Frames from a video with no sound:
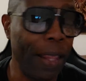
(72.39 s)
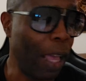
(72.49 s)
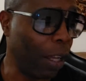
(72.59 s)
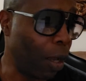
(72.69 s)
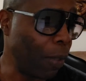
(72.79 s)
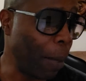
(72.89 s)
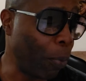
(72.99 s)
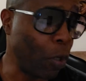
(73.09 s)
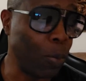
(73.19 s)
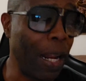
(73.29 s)
that that
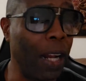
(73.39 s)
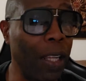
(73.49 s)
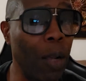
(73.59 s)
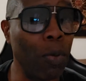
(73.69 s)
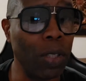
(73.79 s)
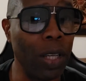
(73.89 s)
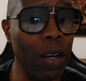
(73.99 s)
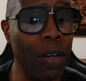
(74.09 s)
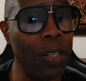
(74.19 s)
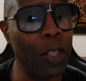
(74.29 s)
book's been out a couple
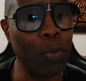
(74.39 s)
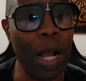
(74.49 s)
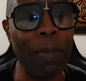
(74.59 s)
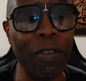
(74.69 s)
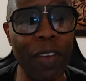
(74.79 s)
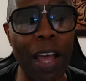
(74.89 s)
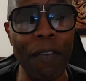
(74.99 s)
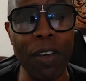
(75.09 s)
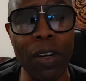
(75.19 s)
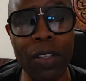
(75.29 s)
years and it's probably
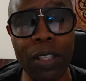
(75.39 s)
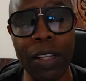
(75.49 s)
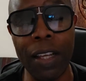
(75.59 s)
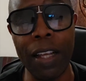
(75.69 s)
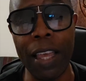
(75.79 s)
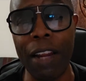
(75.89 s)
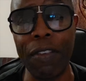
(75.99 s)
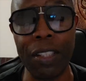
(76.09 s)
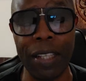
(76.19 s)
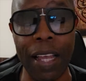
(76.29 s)
five years uh, ahead of
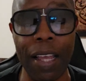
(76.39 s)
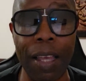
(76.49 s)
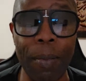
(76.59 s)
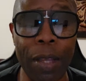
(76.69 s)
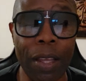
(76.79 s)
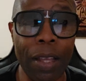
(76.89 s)
its time.